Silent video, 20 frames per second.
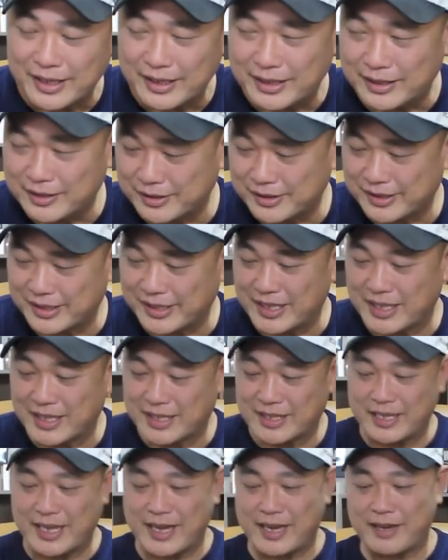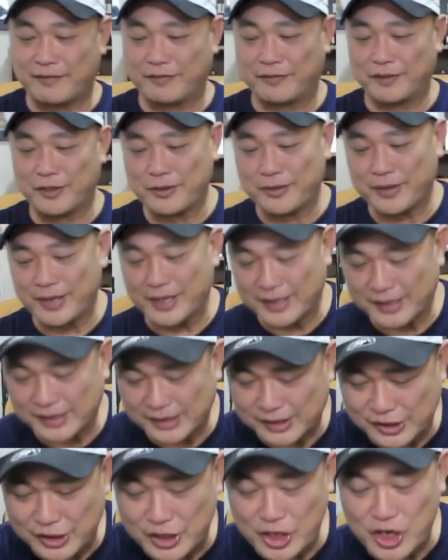You know, the airflow
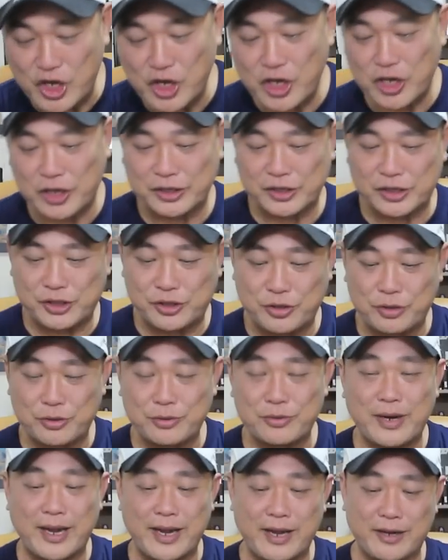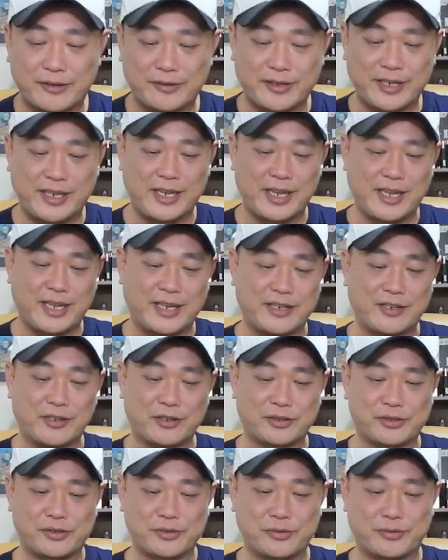is not too airy and
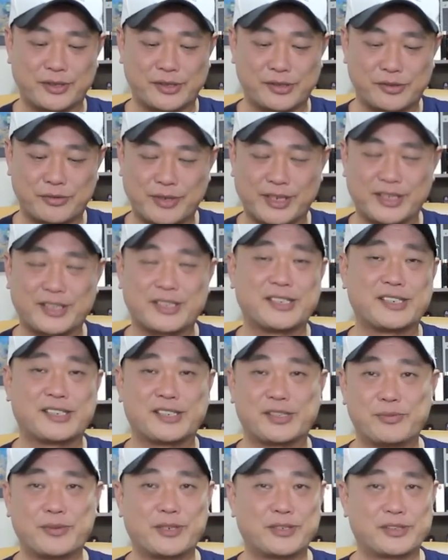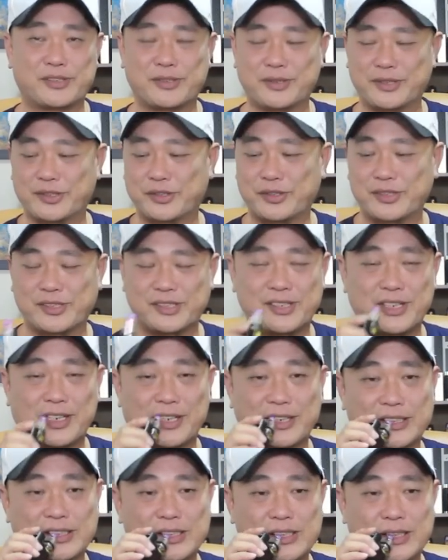not too restricted as well, so it's just
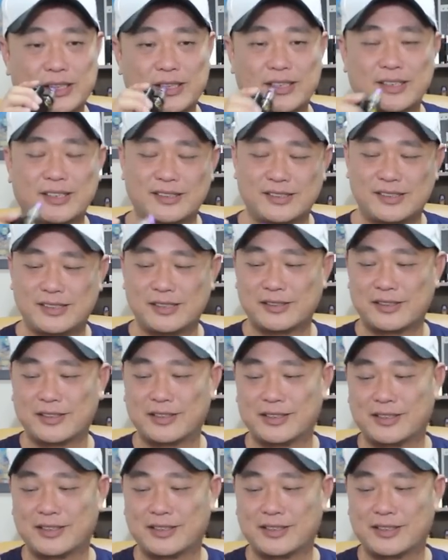nice. Tilt